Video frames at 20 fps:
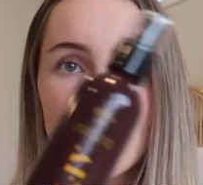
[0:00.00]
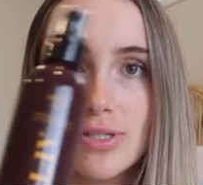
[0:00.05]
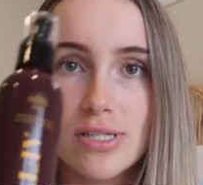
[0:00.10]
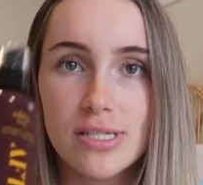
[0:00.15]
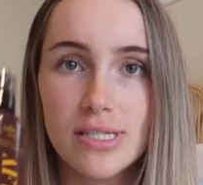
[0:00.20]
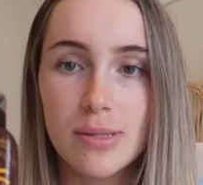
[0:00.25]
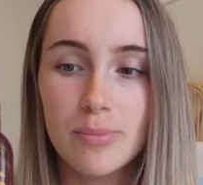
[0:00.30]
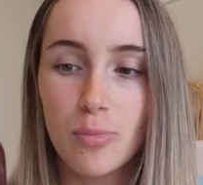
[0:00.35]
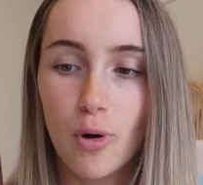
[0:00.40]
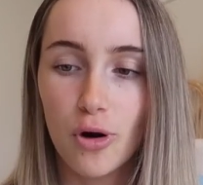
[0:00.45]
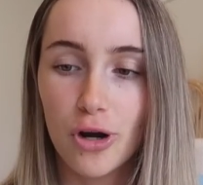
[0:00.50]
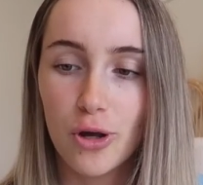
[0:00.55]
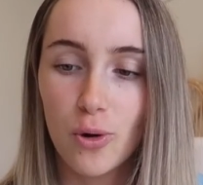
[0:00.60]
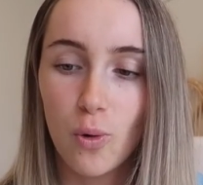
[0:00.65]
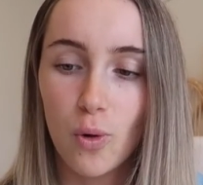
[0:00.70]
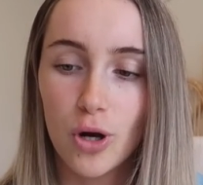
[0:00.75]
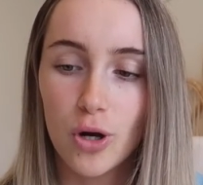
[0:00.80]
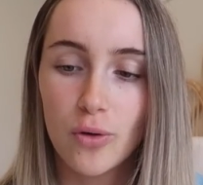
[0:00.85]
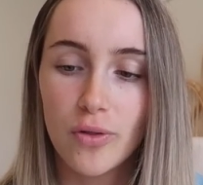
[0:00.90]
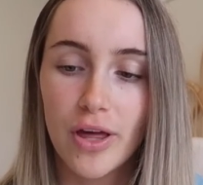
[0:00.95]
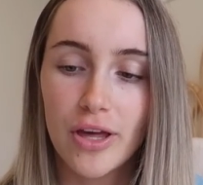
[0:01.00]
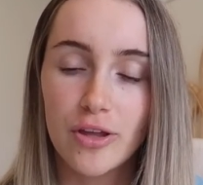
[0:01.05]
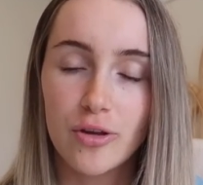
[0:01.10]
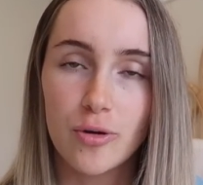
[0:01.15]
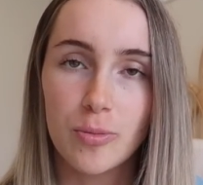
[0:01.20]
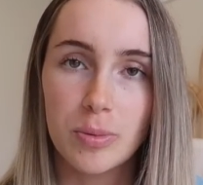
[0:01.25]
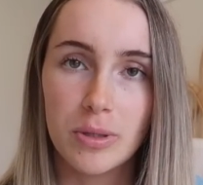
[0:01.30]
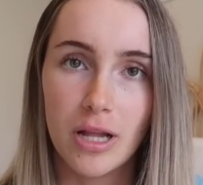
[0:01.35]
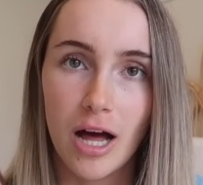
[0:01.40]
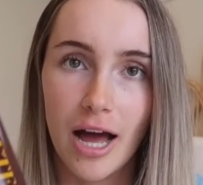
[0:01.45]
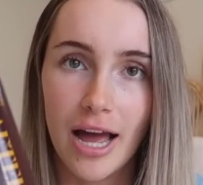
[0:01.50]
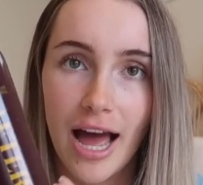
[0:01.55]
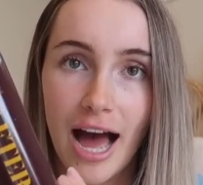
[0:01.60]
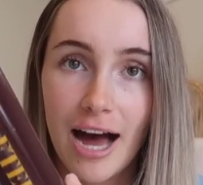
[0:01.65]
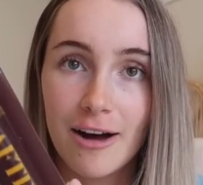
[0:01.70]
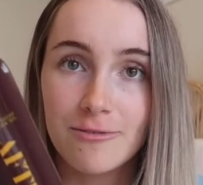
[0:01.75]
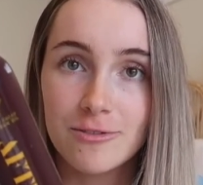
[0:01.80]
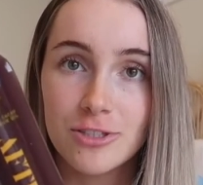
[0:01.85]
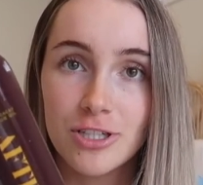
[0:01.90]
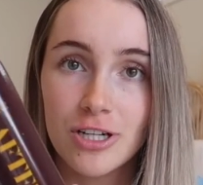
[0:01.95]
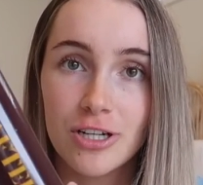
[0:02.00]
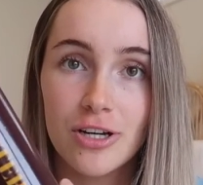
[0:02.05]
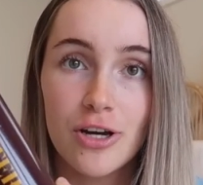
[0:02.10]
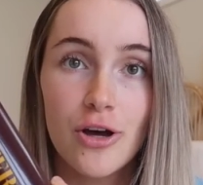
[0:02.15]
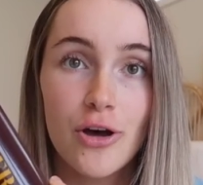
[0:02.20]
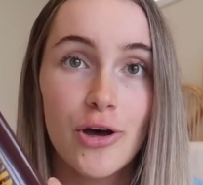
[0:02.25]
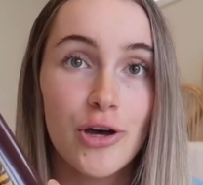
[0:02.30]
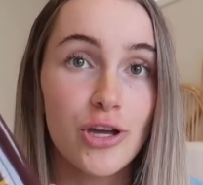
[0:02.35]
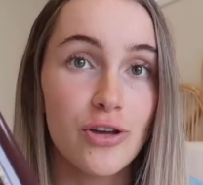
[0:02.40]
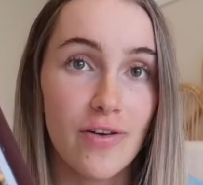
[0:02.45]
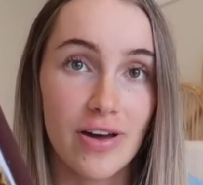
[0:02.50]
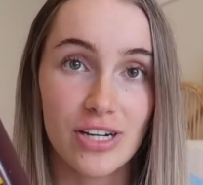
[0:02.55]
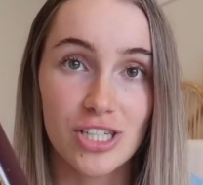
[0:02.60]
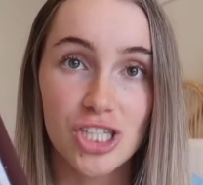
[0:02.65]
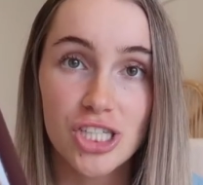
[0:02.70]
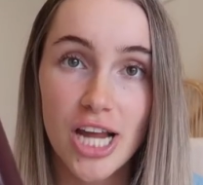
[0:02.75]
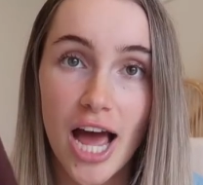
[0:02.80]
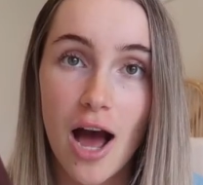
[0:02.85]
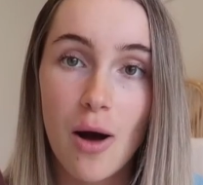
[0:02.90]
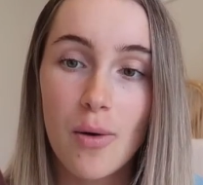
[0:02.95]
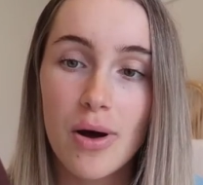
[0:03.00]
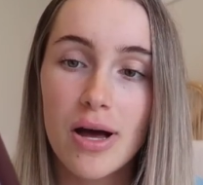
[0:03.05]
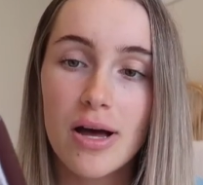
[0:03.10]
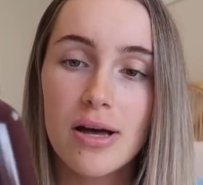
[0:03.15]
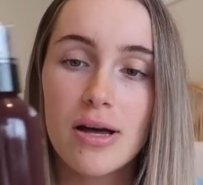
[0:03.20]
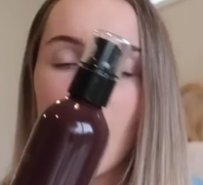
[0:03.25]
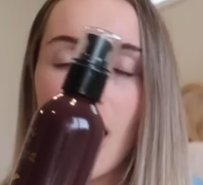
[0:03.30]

So this is a body oil that you apply after you've had a shower.